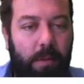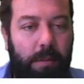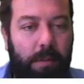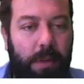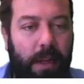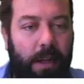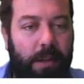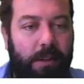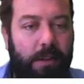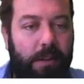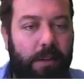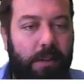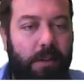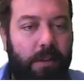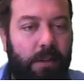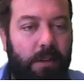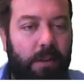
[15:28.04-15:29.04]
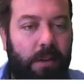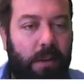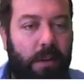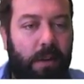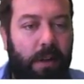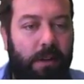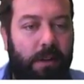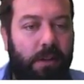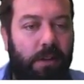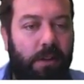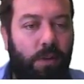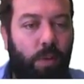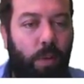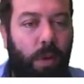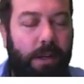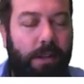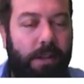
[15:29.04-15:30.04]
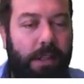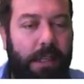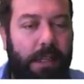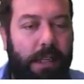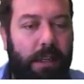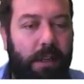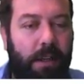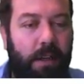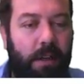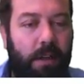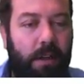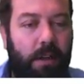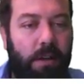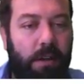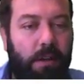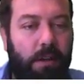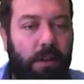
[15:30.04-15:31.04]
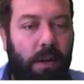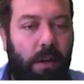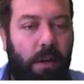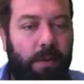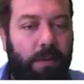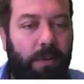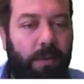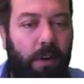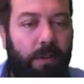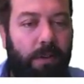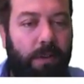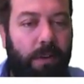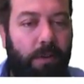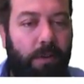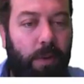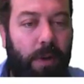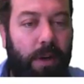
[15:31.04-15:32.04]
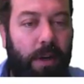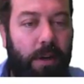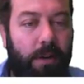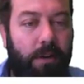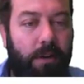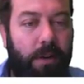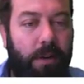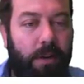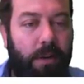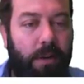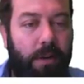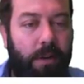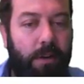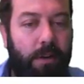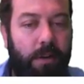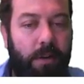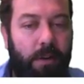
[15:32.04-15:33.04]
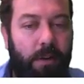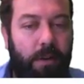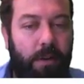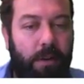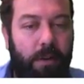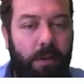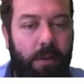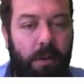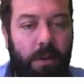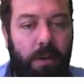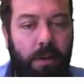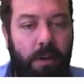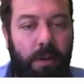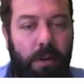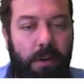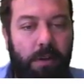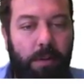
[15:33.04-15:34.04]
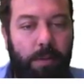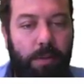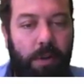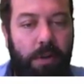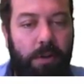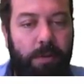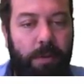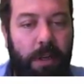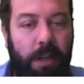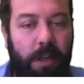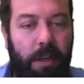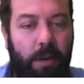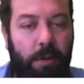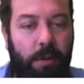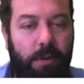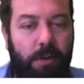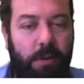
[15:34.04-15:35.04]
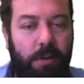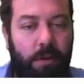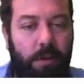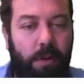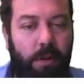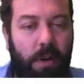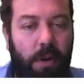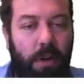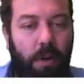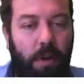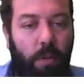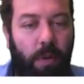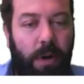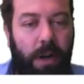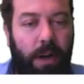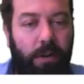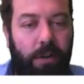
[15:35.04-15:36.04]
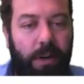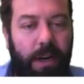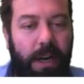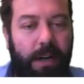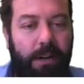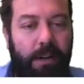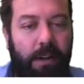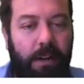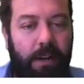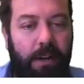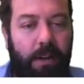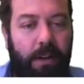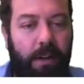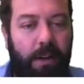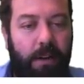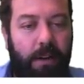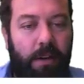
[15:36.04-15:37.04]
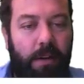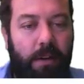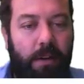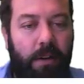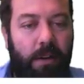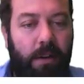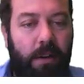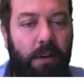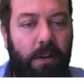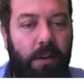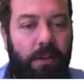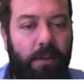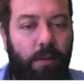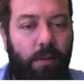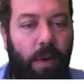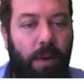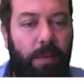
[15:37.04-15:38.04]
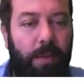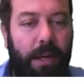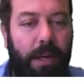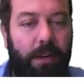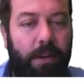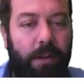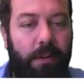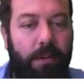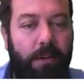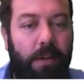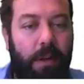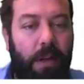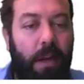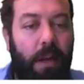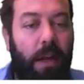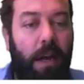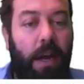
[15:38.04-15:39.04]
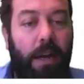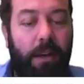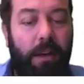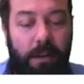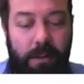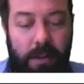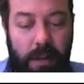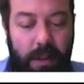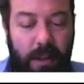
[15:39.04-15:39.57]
Plus, that's 20 times 5 is 100. Is approximately equal to 180 square meters. And you can see